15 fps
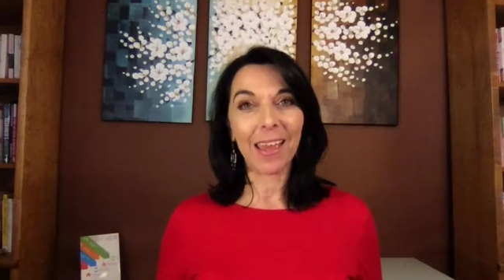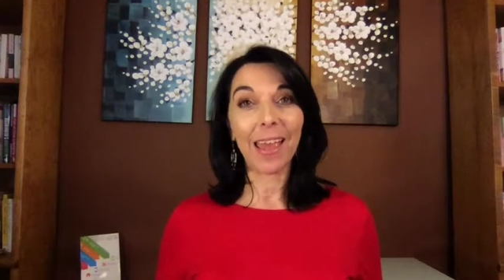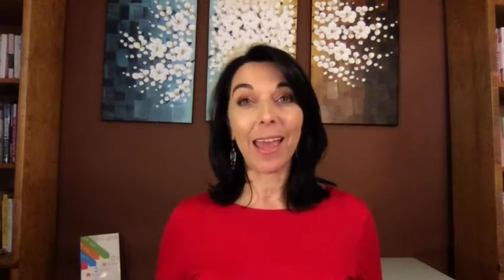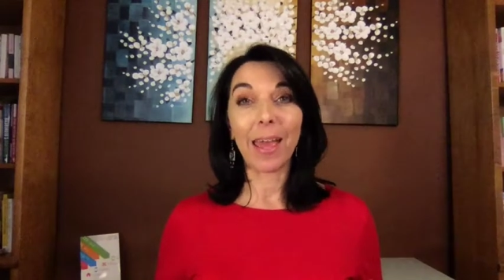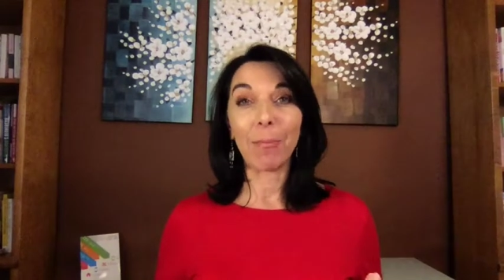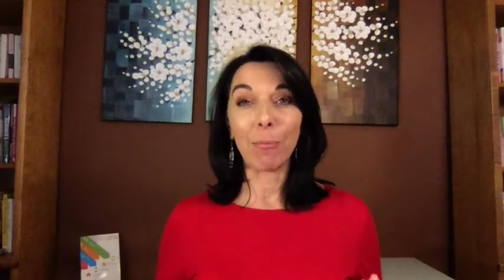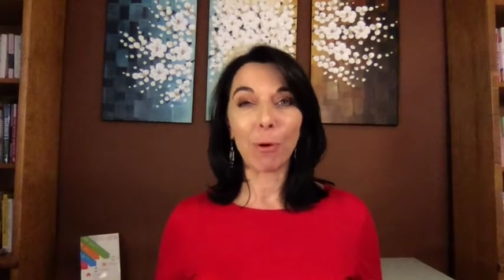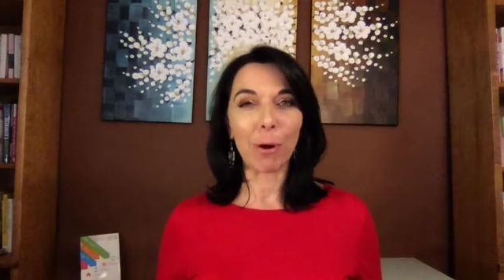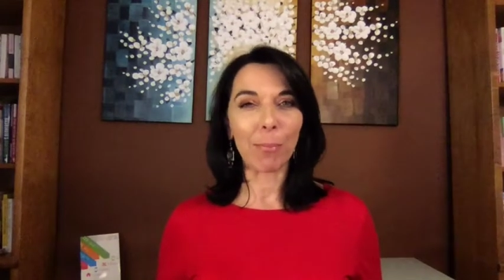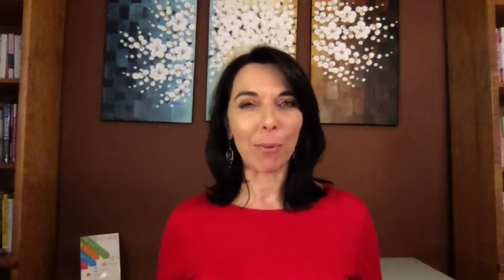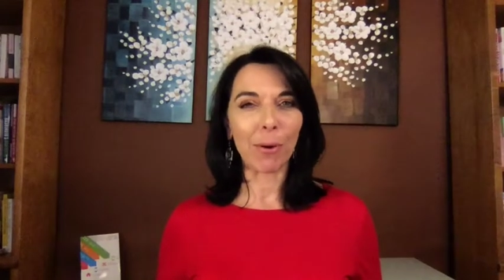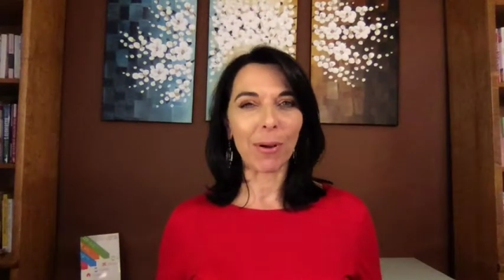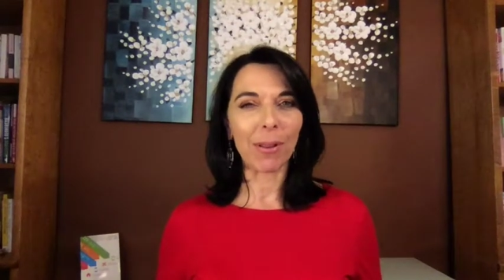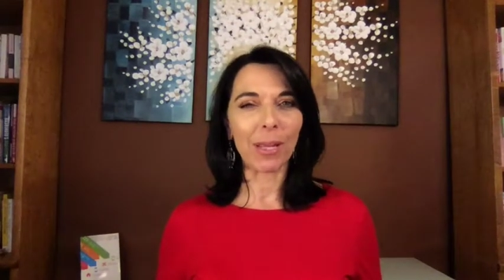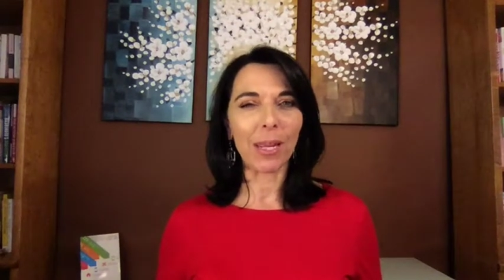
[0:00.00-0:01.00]
and more
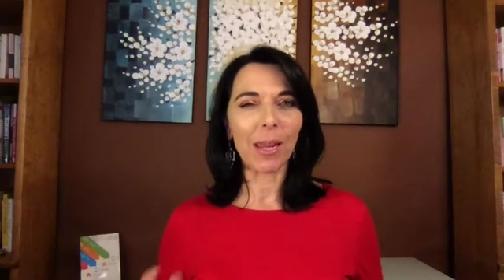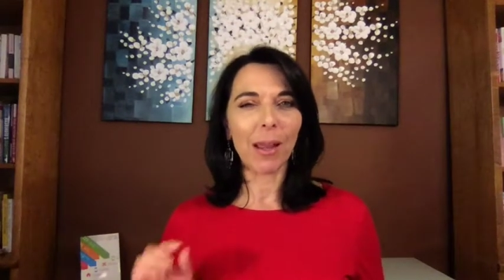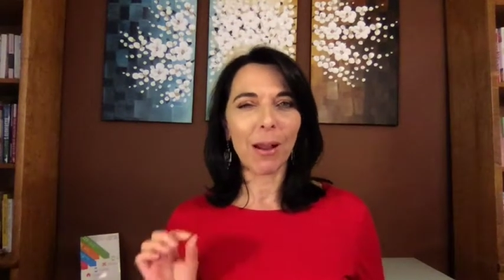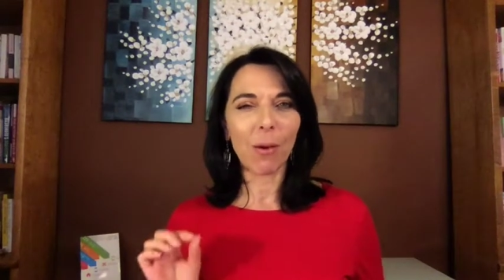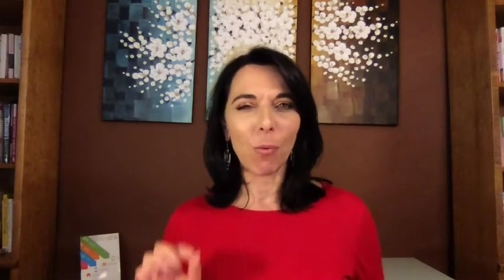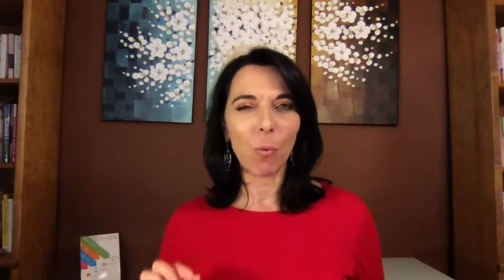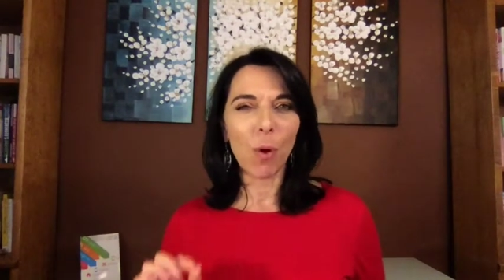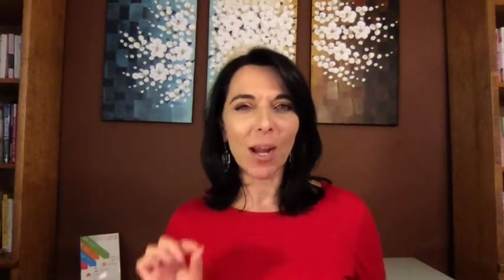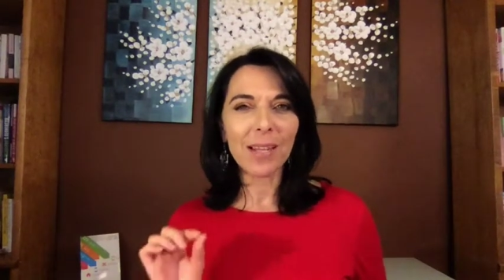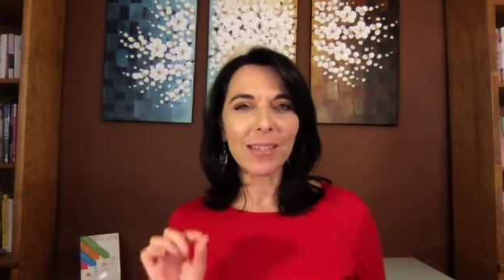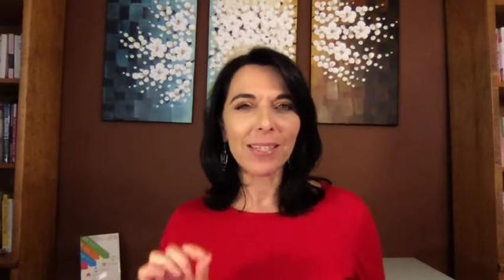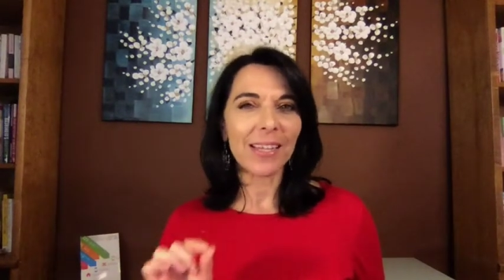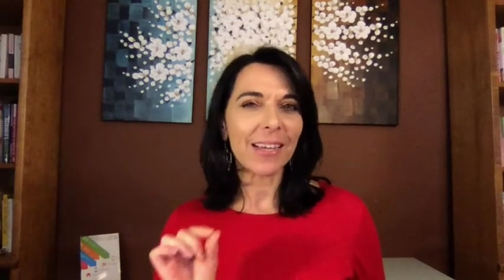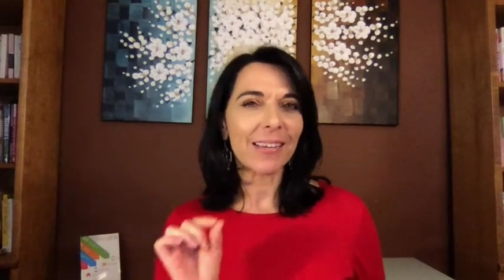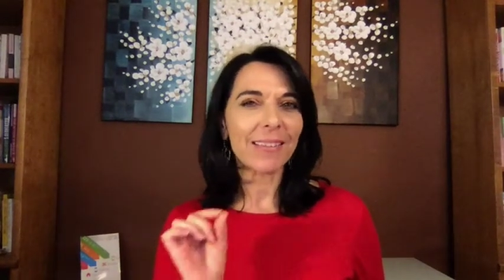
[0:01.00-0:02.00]
importantly, what
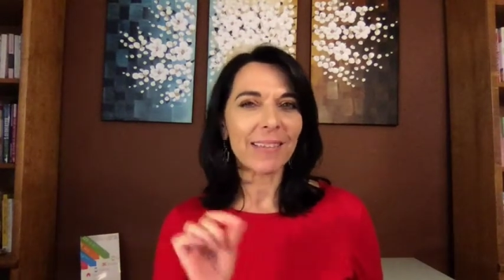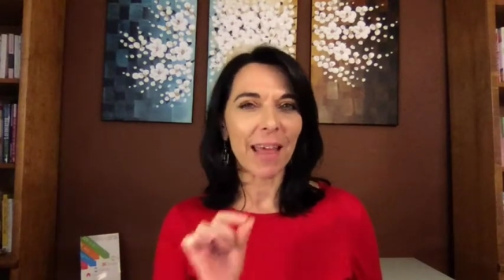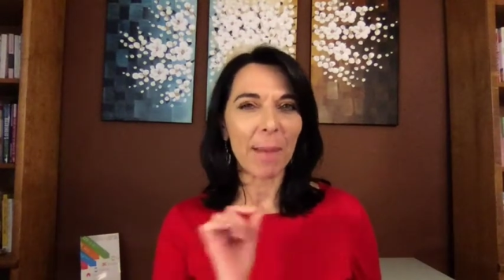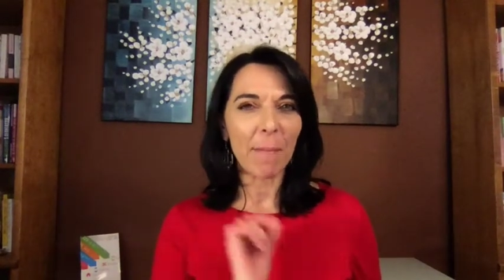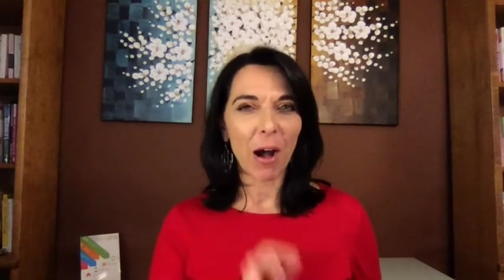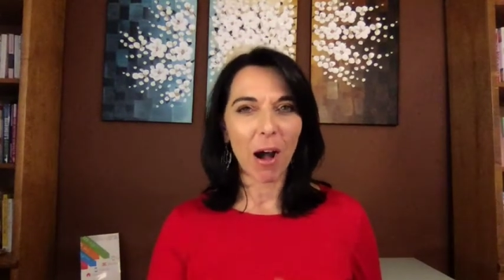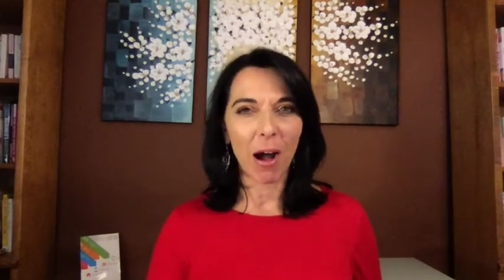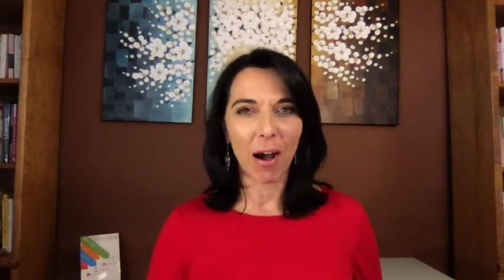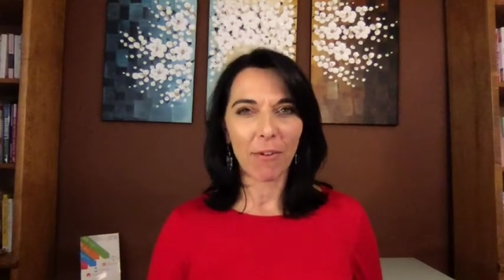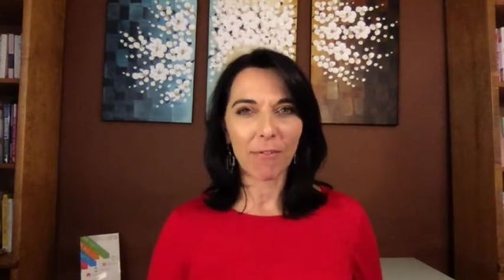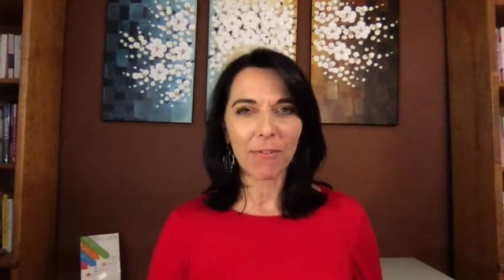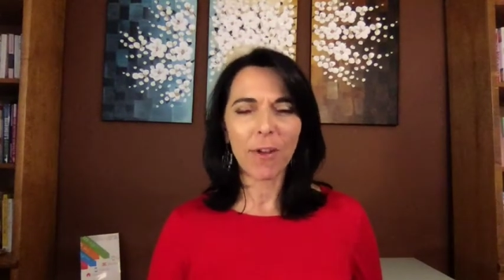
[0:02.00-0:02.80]
ticks them off.